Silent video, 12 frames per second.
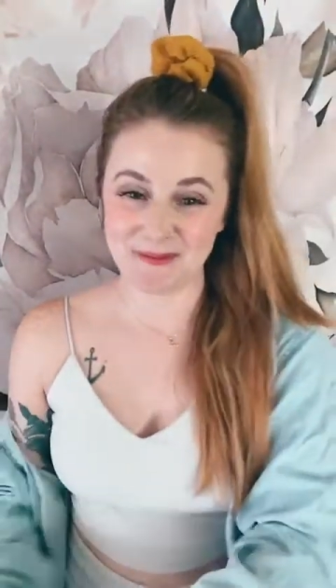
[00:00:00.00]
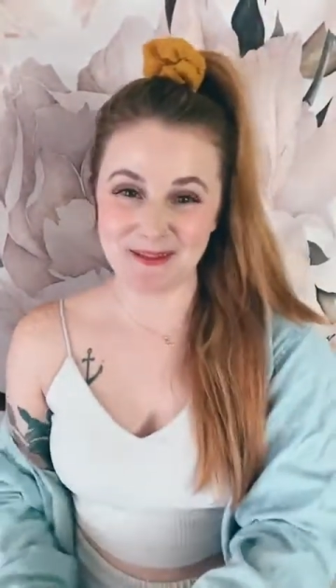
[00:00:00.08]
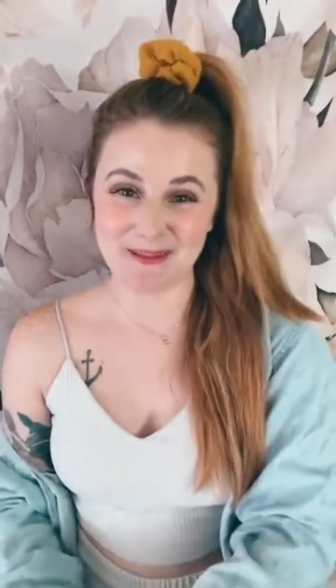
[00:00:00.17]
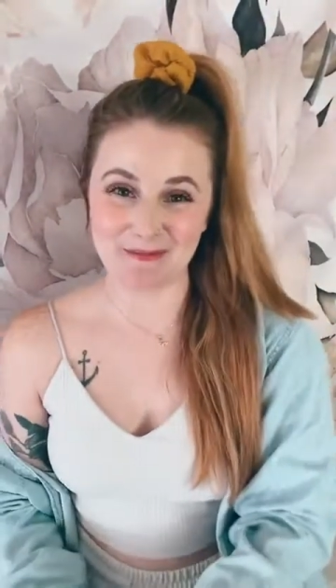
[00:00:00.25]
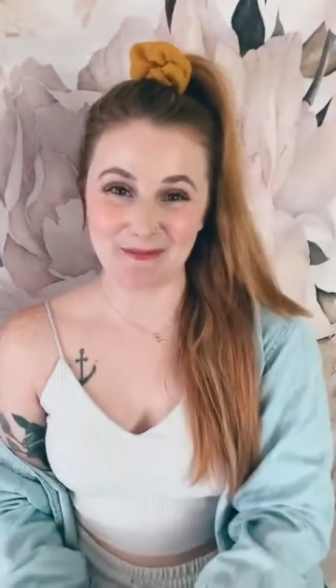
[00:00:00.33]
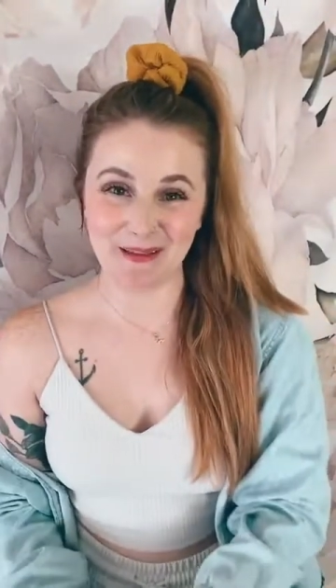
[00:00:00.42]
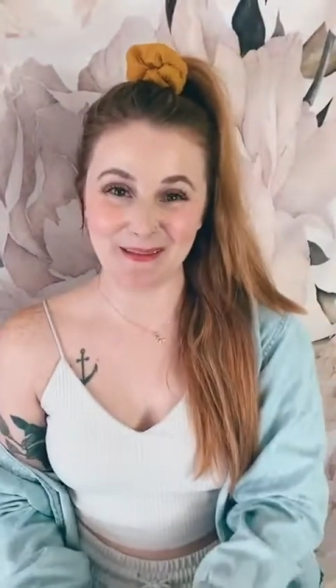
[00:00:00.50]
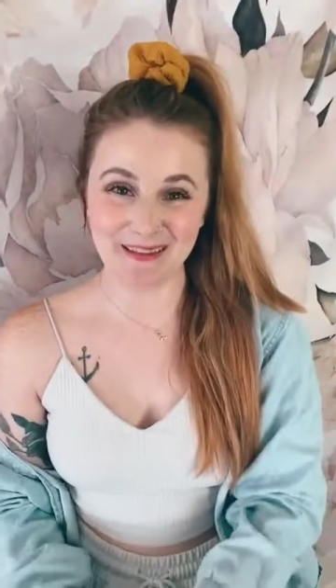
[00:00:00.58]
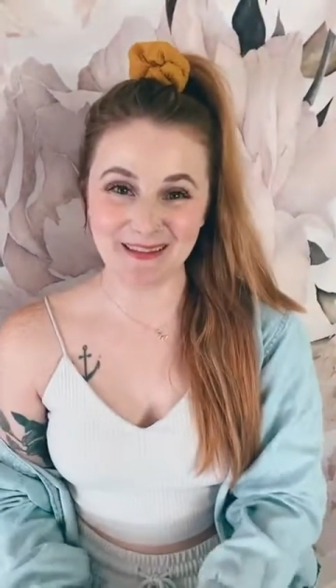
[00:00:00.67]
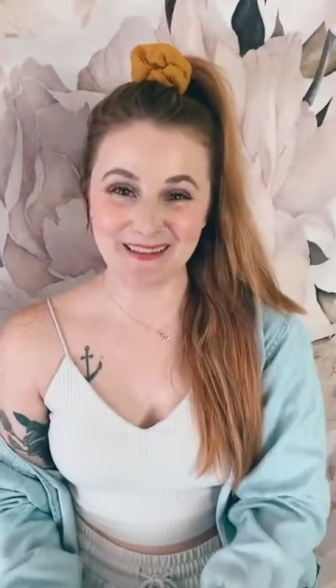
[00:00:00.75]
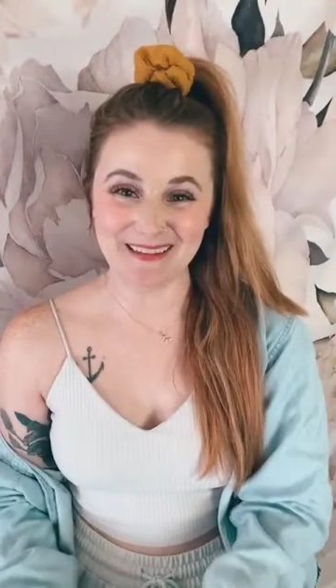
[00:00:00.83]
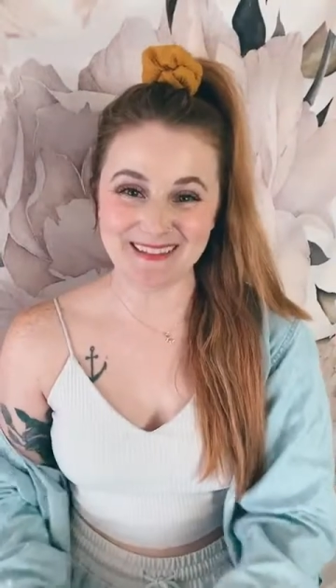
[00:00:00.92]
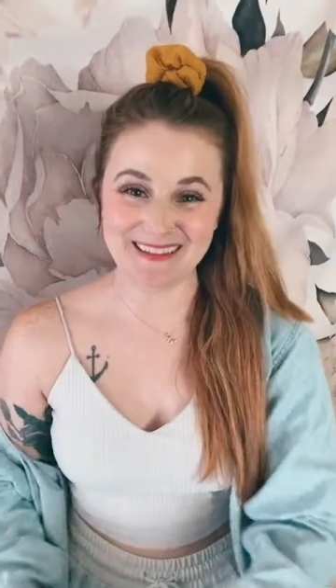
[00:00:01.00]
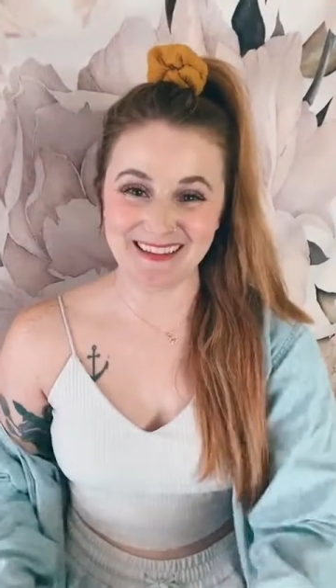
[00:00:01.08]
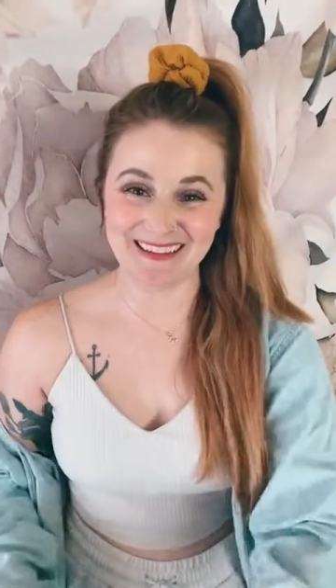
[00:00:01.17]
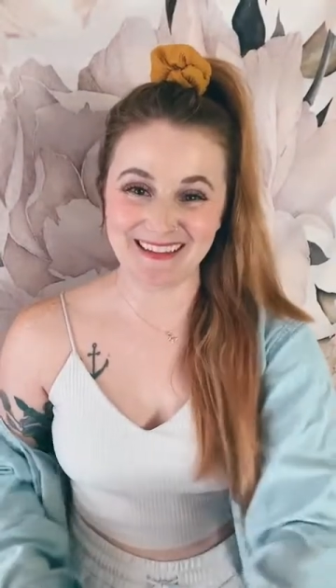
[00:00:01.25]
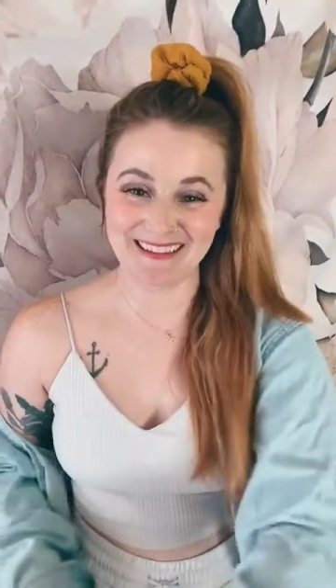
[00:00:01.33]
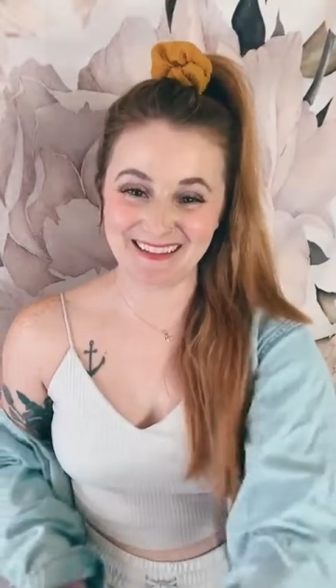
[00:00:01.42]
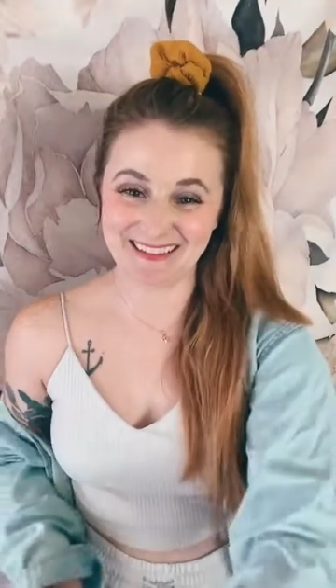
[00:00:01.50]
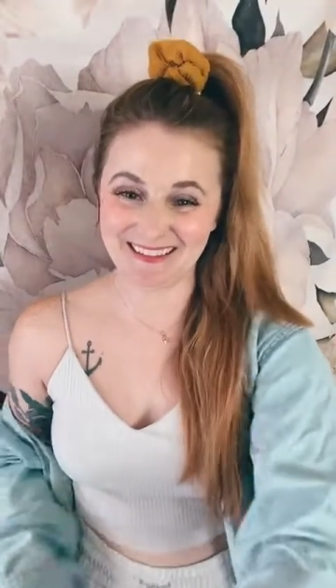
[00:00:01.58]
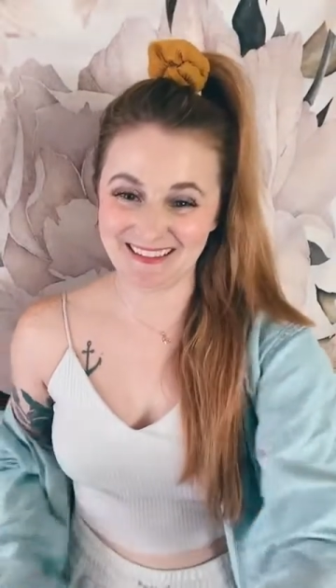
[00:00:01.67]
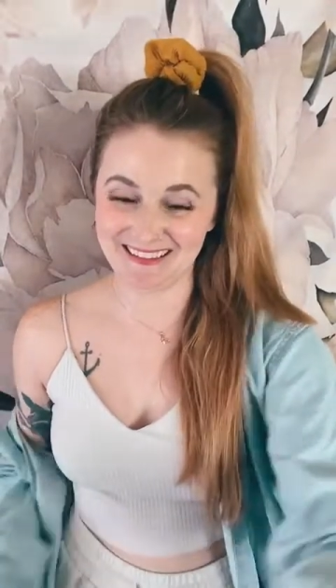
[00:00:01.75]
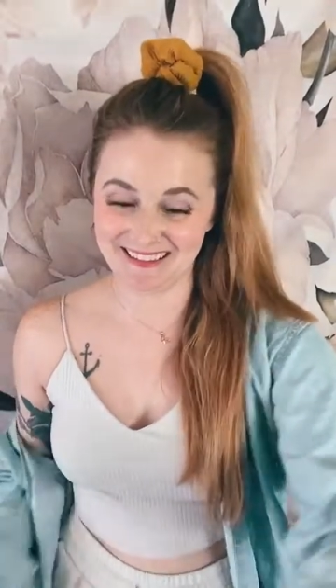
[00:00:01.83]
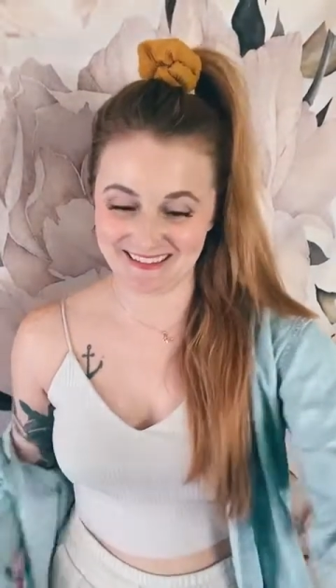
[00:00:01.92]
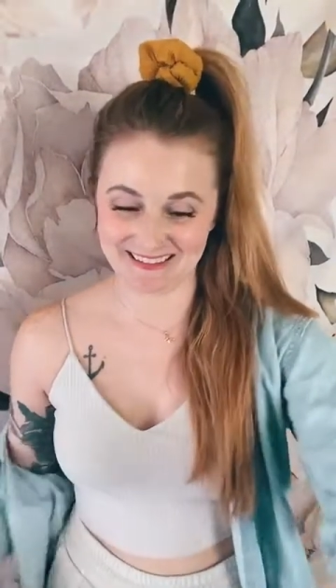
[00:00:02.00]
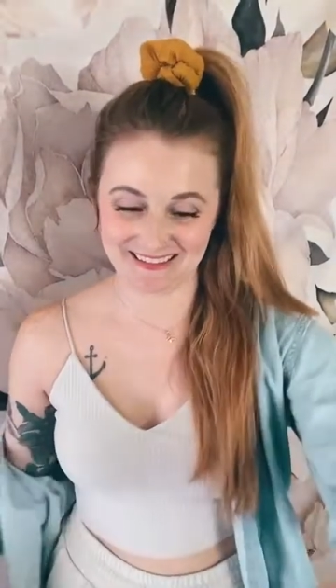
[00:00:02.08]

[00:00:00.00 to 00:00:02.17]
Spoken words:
Just plugging these in.